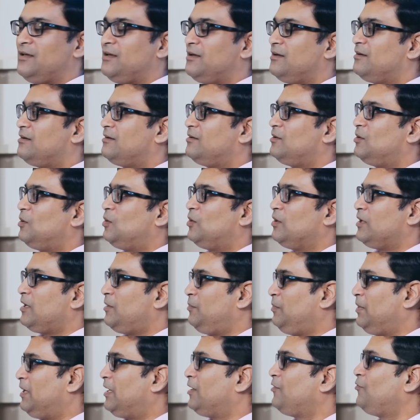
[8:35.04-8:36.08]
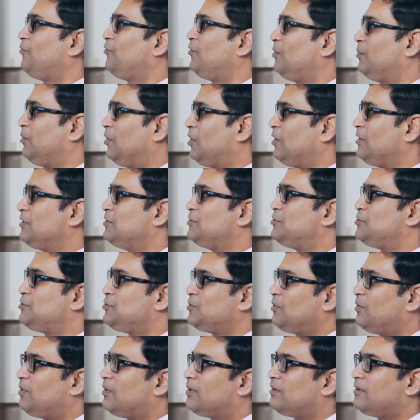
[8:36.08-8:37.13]
on our platform Knowledge
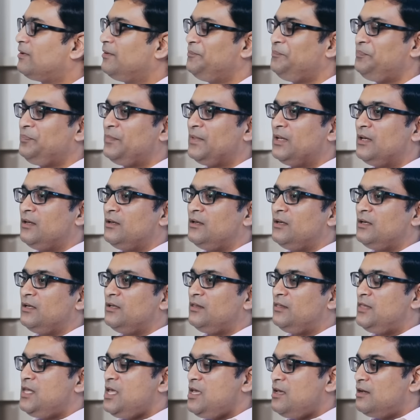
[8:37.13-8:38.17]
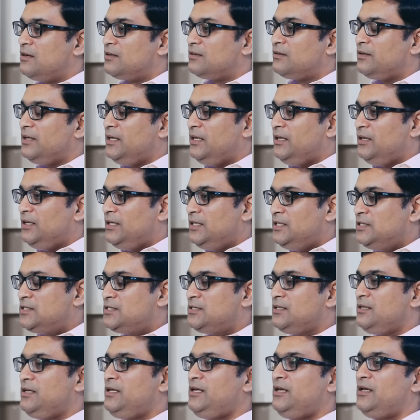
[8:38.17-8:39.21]
Store, they are
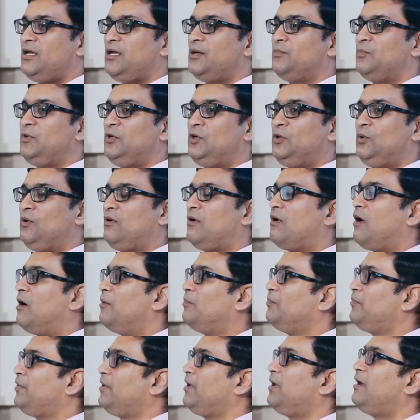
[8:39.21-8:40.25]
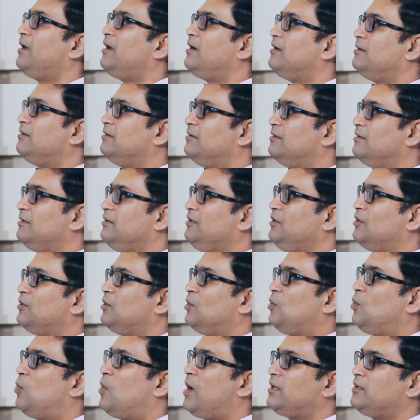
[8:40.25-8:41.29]
easily able to comprehend,
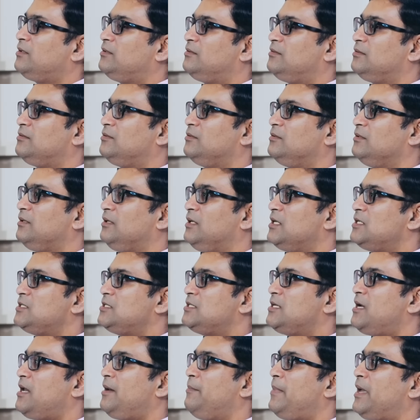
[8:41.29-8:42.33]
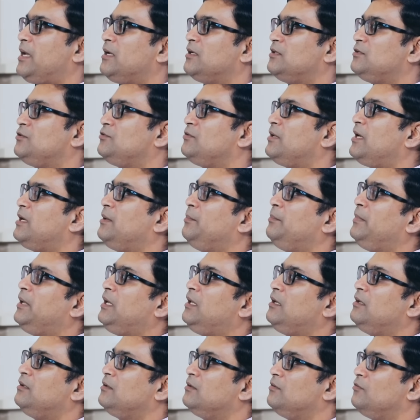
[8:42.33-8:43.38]
what does that mega trend
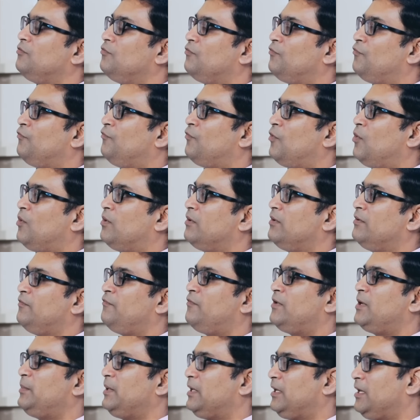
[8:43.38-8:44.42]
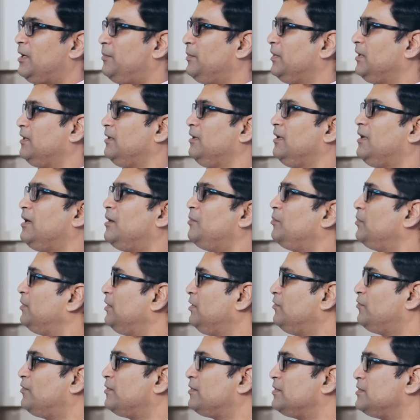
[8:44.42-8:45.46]
mean for, if I'm a chemical
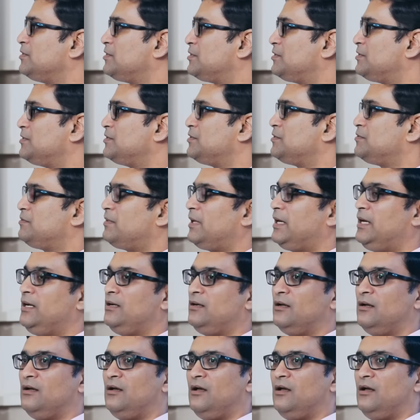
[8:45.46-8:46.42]
company, for instance, right?